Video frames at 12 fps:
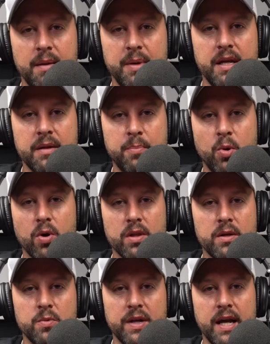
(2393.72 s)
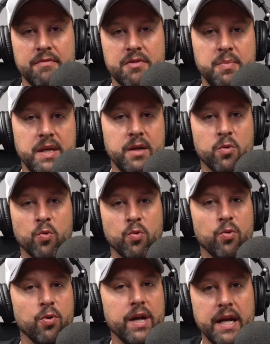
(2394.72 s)
mean, Portland would have to be
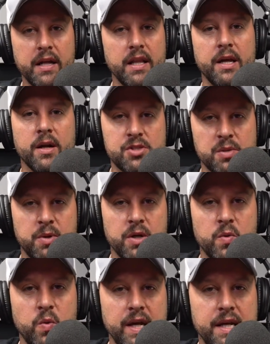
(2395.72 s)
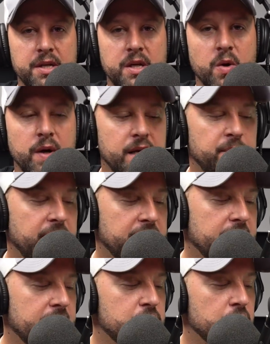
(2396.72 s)
really on some good weed to go ahead and make
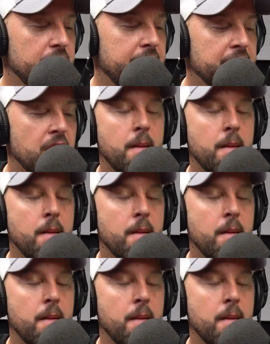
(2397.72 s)
that trade.